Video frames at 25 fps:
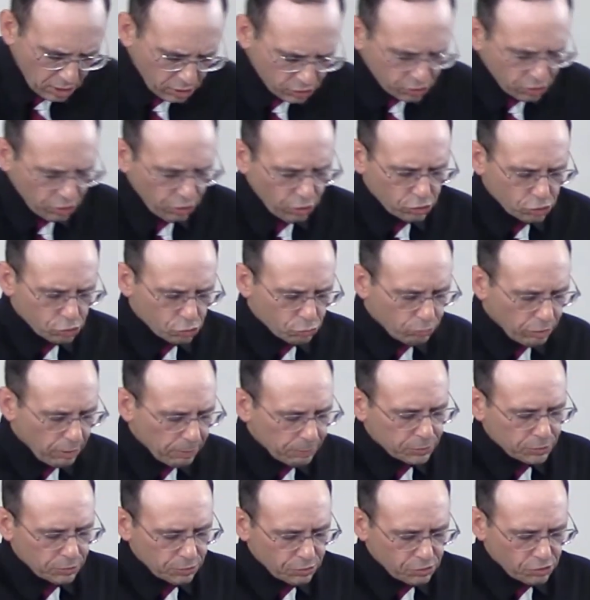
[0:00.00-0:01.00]
So the
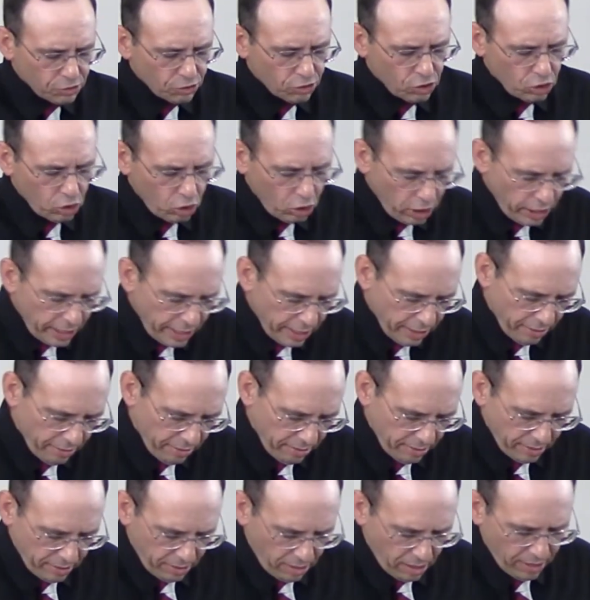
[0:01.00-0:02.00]
Scriptures are
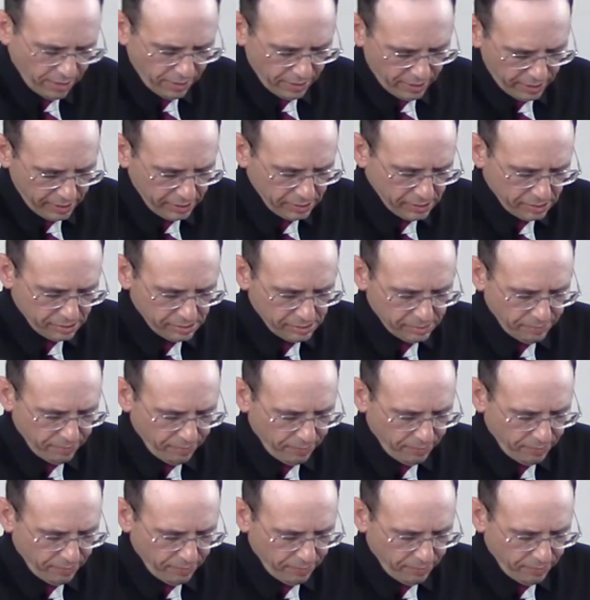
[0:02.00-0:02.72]
clear on this.